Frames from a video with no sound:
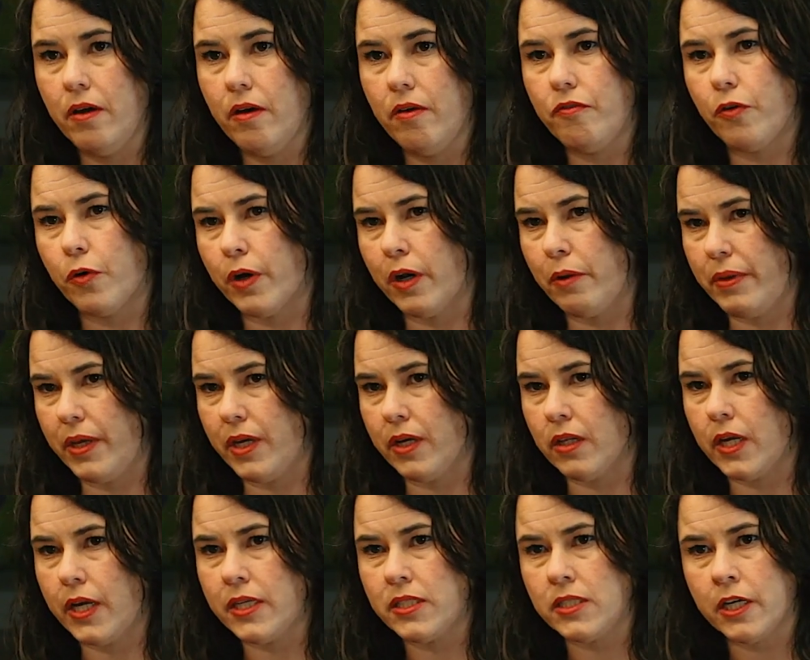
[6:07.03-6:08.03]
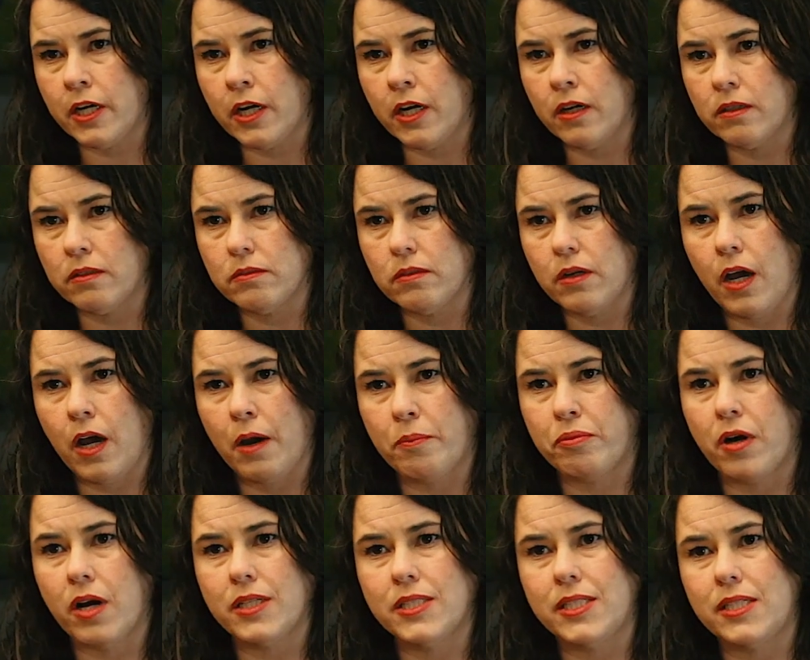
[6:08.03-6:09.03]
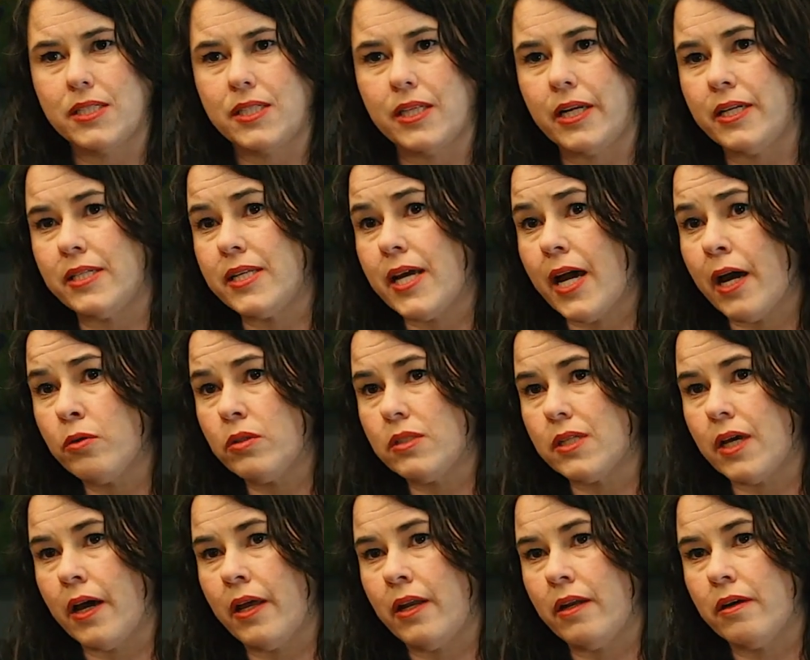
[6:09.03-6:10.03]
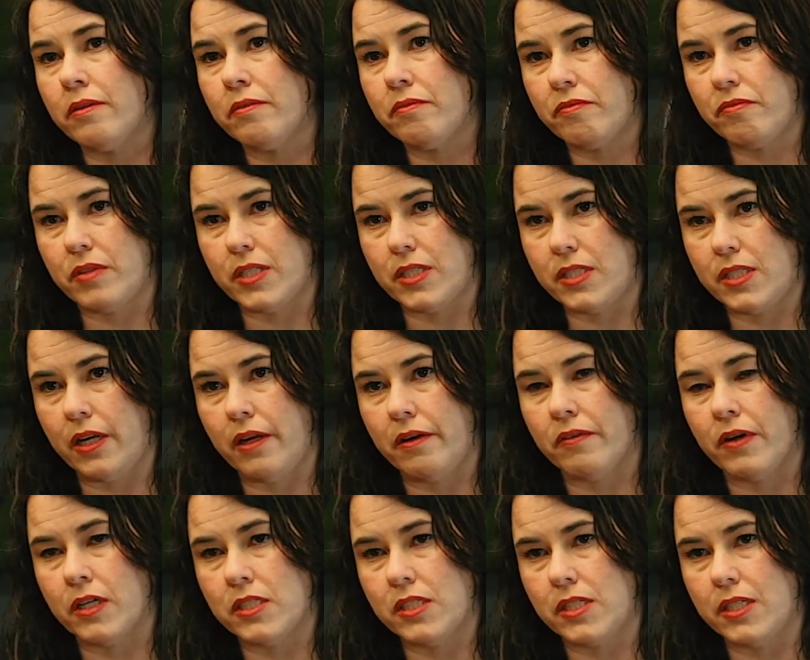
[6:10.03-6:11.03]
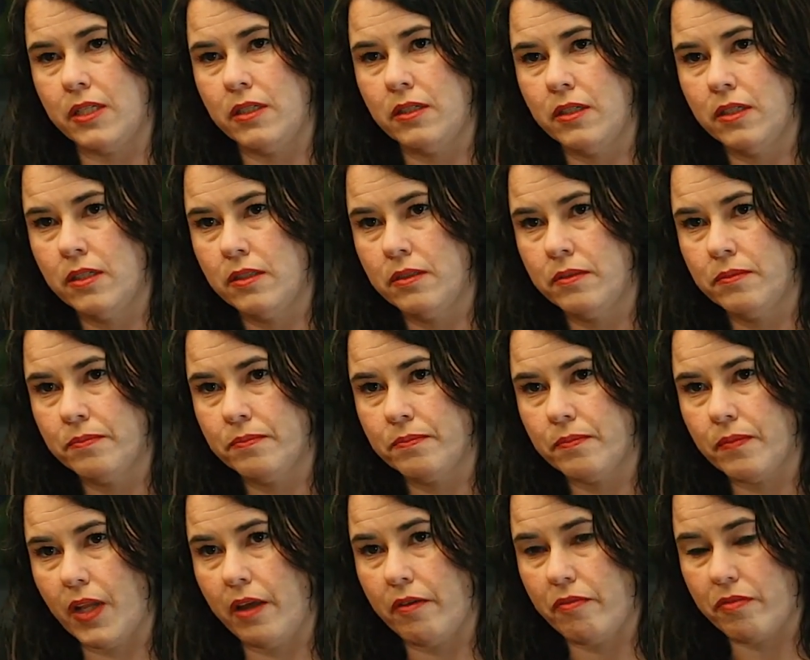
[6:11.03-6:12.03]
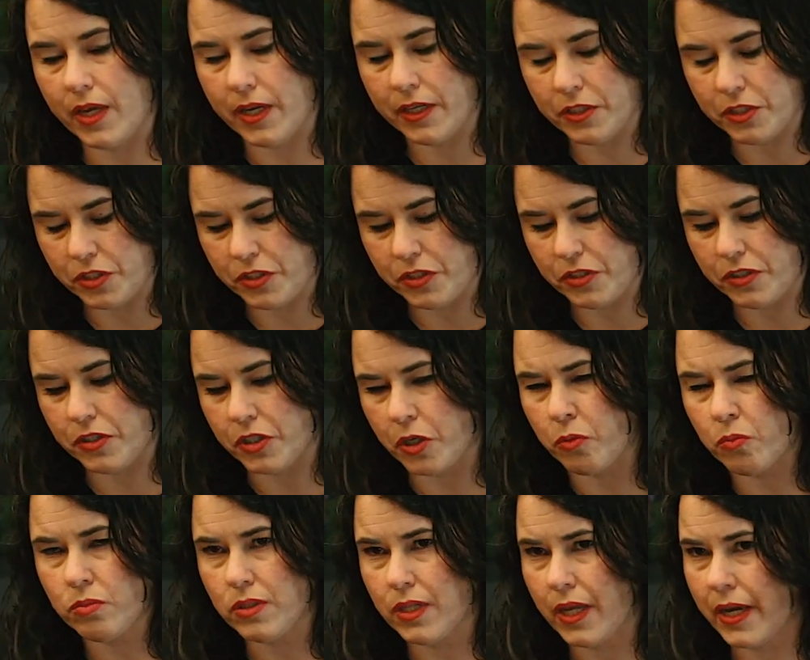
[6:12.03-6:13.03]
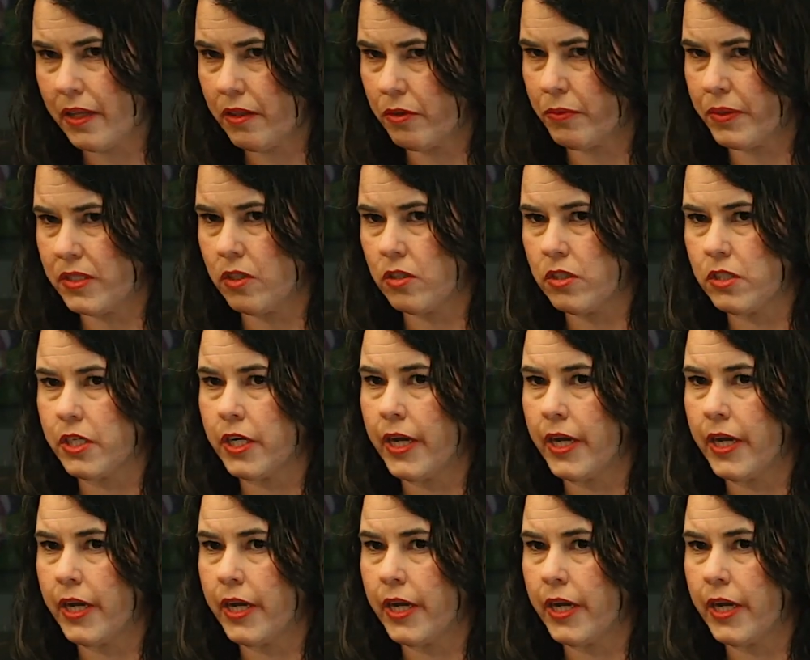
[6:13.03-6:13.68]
for an appeal. Is there a process that is outside of the city of Austin if they don't like the results they're